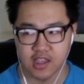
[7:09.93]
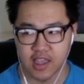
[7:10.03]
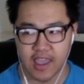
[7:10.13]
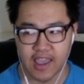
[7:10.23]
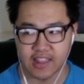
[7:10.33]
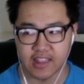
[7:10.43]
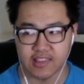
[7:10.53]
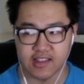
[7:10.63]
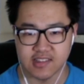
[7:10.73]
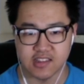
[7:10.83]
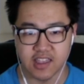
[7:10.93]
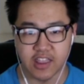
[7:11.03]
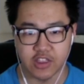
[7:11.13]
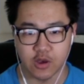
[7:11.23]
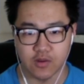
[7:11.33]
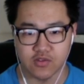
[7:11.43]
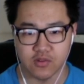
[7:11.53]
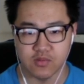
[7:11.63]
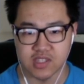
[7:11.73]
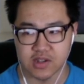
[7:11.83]
And it doesn't. It goes
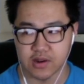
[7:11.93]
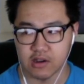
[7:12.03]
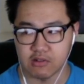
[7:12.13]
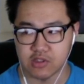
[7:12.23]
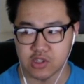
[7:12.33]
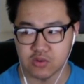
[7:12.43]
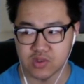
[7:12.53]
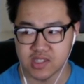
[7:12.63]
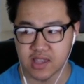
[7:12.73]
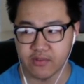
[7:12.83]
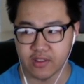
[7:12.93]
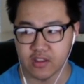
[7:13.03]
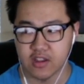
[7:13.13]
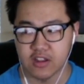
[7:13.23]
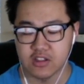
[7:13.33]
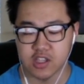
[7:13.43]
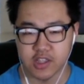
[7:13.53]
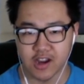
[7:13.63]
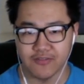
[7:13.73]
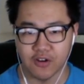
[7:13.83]
from 0 to 7. So
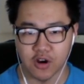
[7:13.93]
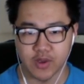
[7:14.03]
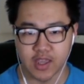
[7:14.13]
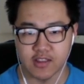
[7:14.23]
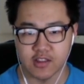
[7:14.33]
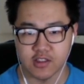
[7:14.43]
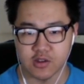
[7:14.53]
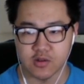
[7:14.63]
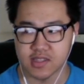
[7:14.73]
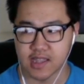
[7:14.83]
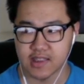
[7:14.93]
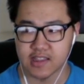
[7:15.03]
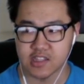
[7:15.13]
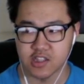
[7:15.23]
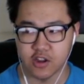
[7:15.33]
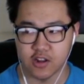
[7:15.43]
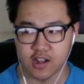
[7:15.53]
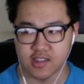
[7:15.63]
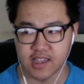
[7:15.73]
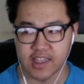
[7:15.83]
therefore, we can deduce that this third
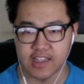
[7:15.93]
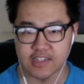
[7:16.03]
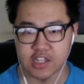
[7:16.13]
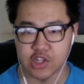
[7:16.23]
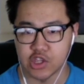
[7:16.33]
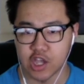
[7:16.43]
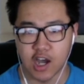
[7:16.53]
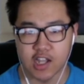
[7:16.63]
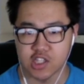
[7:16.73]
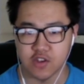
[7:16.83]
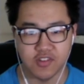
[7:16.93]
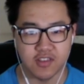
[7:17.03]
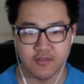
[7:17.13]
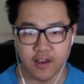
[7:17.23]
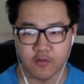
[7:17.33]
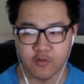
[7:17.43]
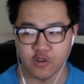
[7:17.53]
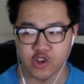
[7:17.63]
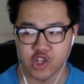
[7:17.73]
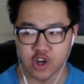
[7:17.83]
octet is not 255
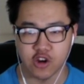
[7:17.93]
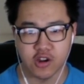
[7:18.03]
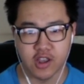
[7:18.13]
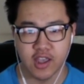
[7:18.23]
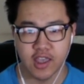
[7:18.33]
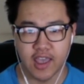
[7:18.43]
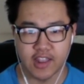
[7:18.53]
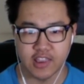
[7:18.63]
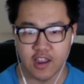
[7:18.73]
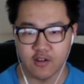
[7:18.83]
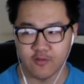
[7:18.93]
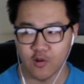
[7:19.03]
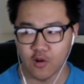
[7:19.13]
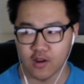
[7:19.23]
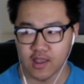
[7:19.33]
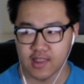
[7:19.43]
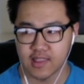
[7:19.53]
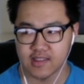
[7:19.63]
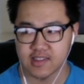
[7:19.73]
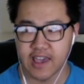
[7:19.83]
for sure, and therefore,
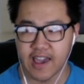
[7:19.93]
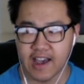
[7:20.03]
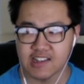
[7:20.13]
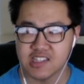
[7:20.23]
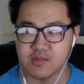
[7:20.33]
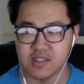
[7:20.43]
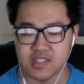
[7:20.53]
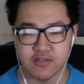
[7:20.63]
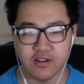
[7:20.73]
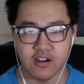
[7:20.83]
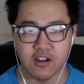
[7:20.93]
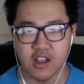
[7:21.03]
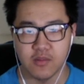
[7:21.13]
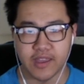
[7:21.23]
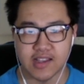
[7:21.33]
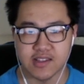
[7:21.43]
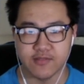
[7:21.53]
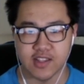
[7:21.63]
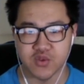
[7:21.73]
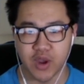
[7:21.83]
this has to be 0. Because if
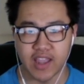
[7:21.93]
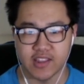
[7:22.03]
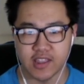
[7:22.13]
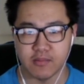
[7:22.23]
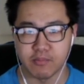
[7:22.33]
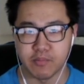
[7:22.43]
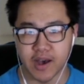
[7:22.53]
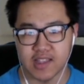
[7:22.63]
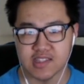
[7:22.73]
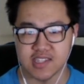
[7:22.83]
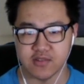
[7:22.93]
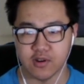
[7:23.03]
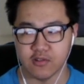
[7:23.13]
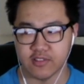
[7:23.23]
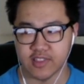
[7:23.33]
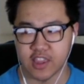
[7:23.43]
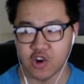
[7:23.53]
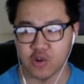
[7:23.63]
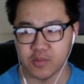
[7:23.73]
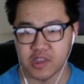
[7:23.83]
this were anything but 0, there
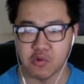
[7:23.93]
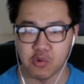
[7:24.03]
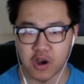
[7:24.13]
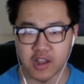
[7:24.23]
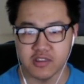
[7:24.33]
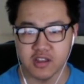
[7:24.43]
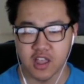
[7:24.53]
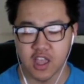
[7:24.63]
would be a 1,